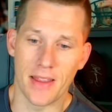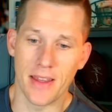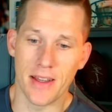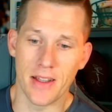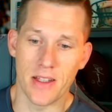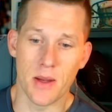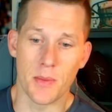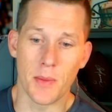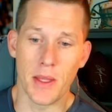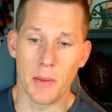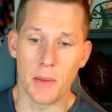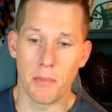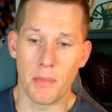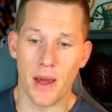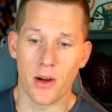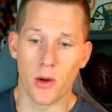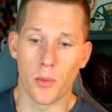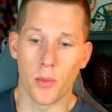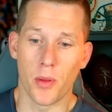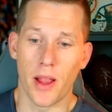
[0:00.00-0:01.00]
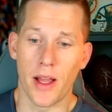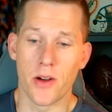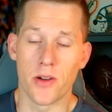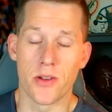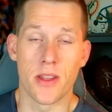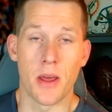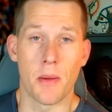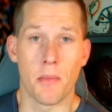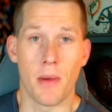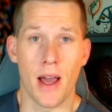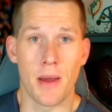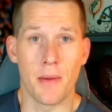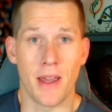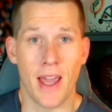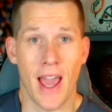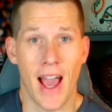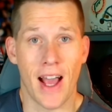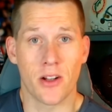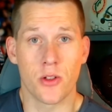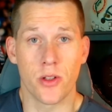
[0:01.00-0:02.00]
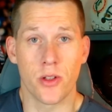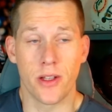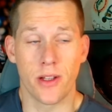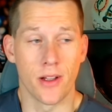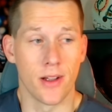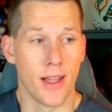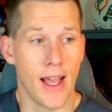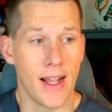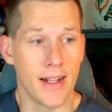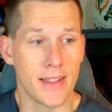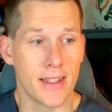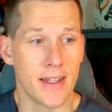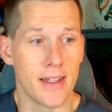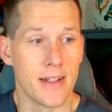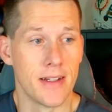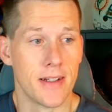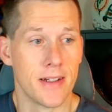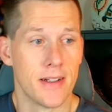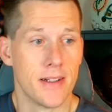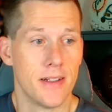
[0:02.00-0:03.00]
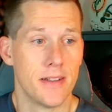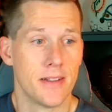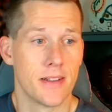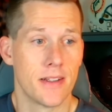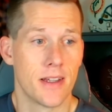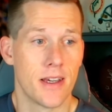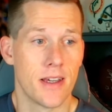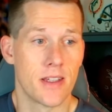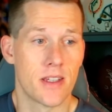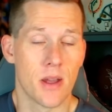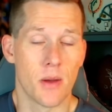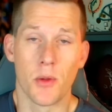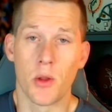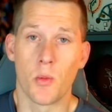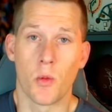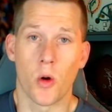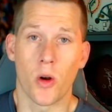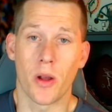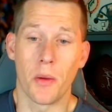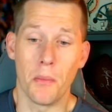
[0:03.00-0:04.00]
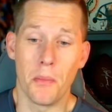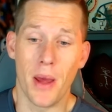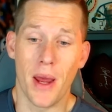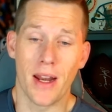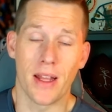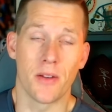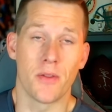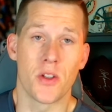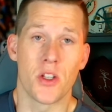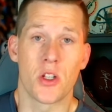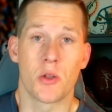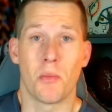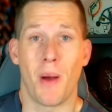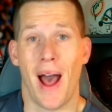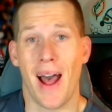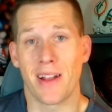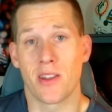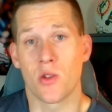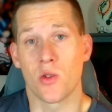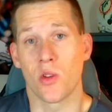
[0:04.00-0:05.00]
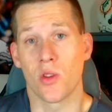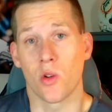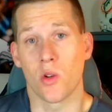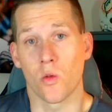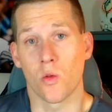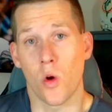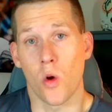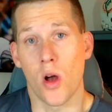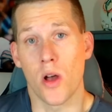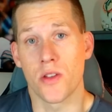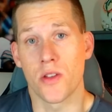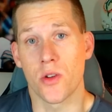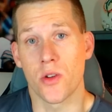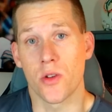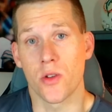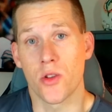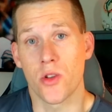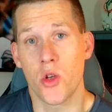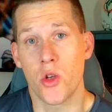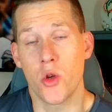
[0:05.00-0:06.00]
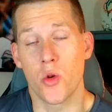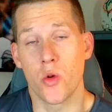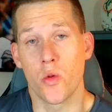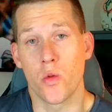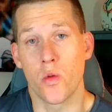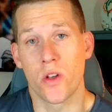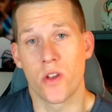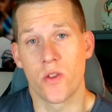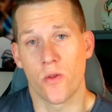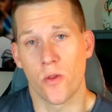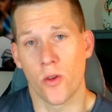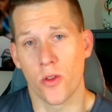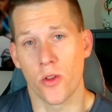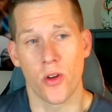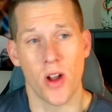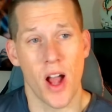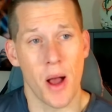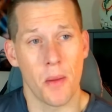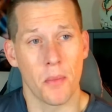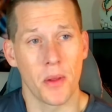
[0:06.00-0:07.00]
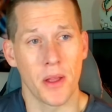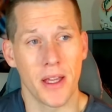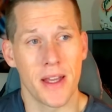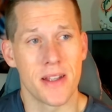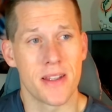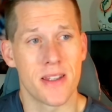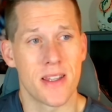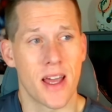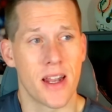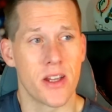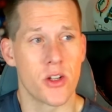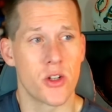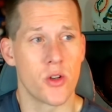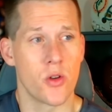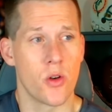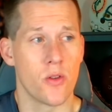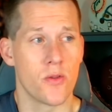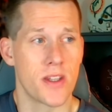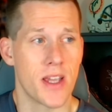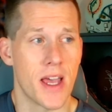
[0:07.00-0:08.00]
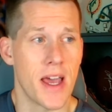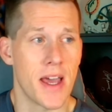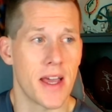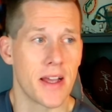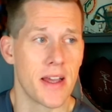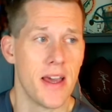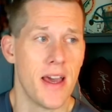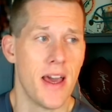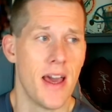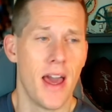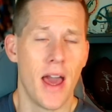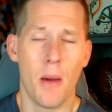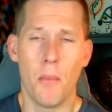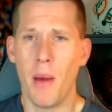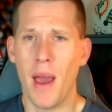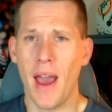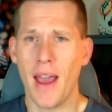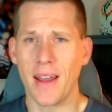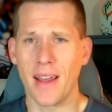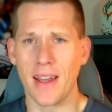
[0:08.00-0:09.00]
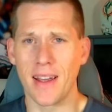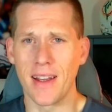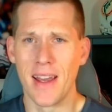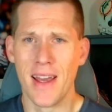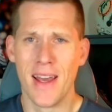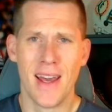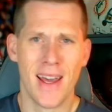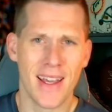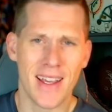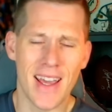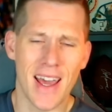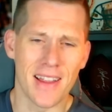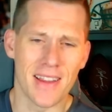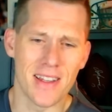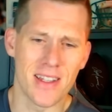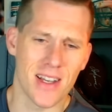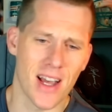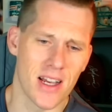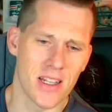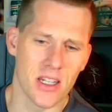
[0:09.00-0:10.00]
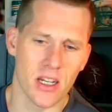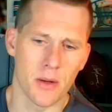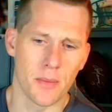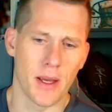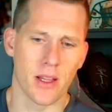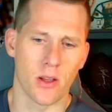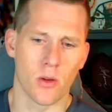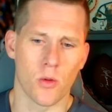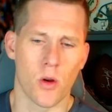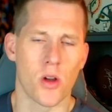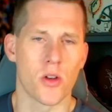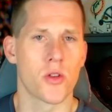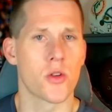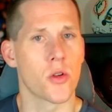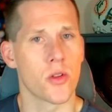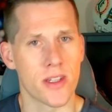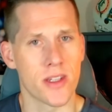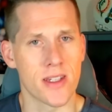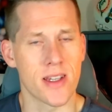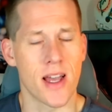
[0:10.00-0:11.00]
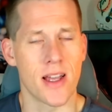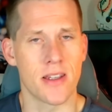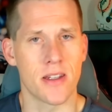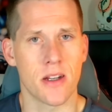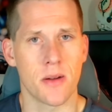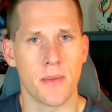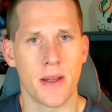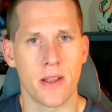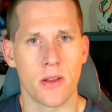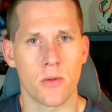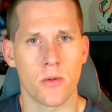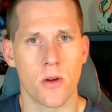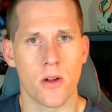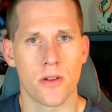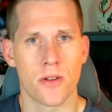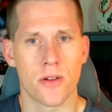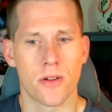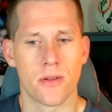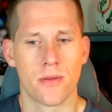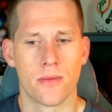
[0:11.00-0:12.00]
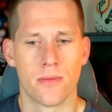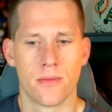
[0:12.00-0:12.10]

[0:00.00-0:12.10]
I think some of the better players that Miami actually collected is some of the more competitive spots on the roster too, which further complicates that issue of saying and pegging, yeah, this guy's going to make the roster, this guy's going to make the roster.